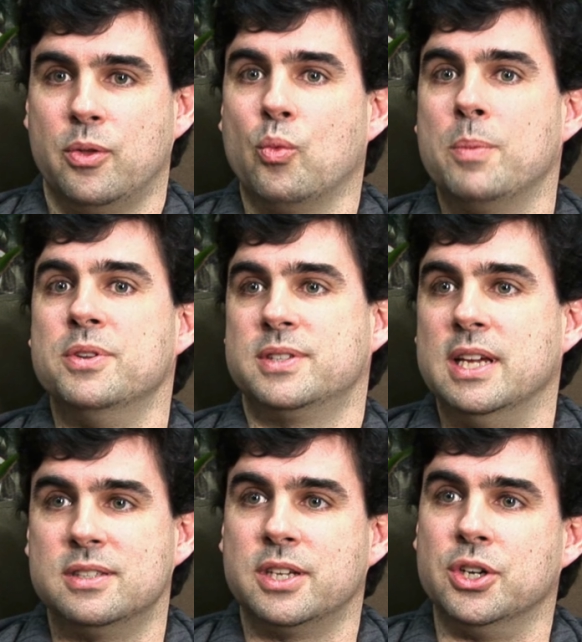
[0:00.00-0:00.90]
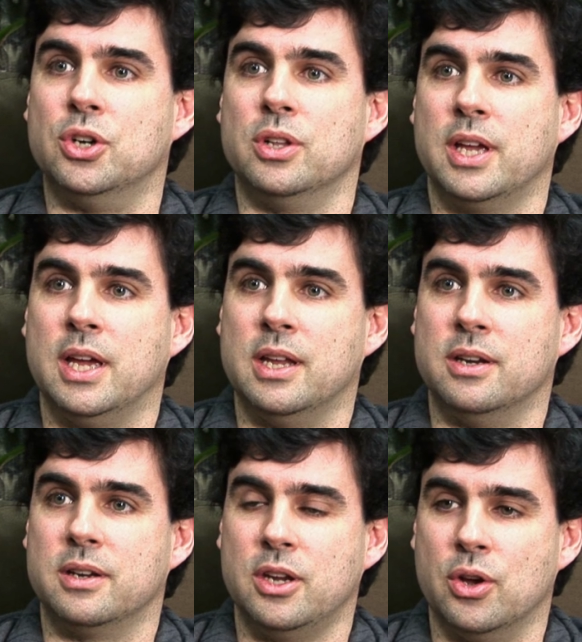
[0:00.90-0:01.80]
weapons take skill,
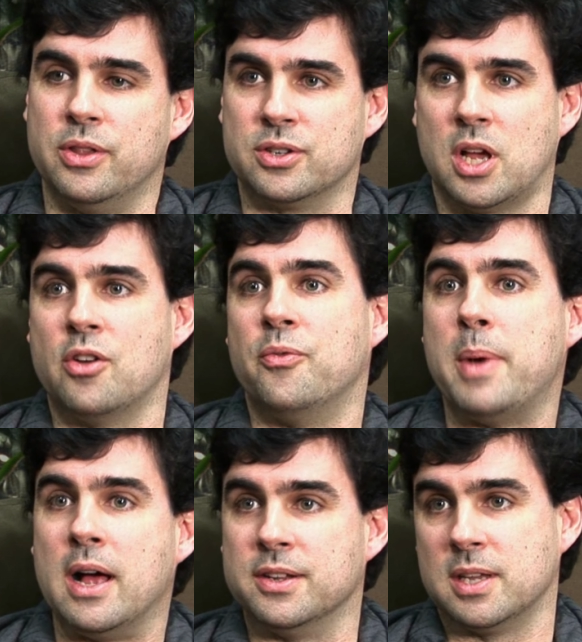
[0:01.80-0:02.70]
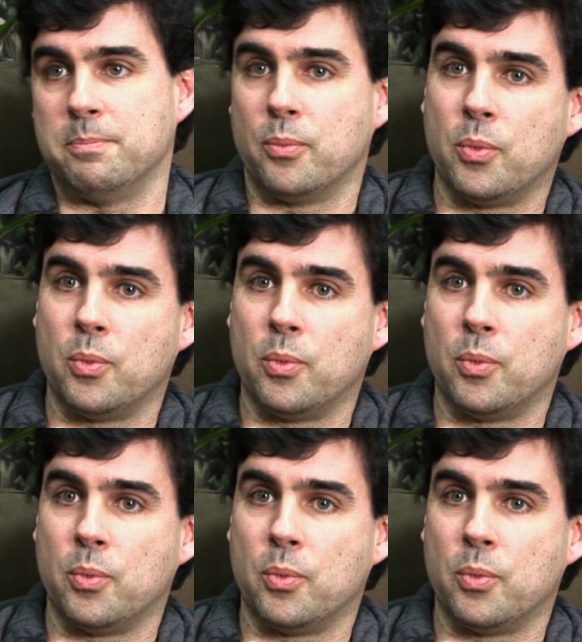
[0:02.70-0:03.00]
and and there's a lot of balance and